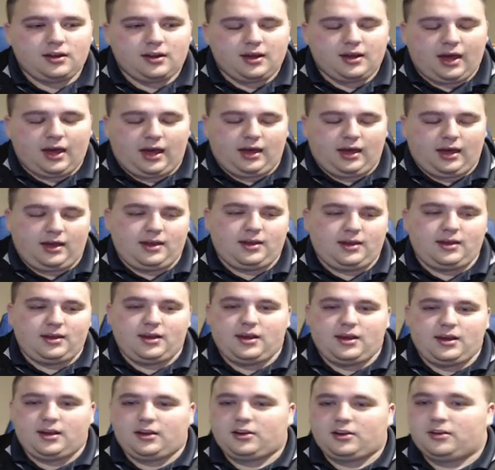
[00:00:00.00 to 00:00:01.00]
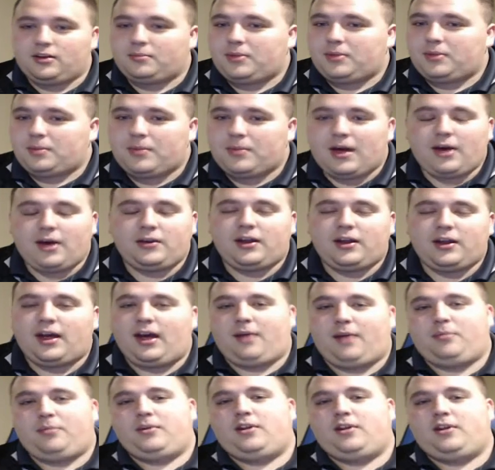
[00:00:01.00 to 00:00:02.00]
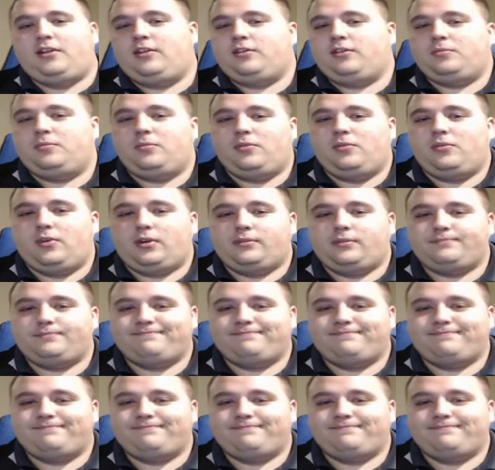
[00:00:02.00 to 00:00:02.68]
it could be bound to happen at this point.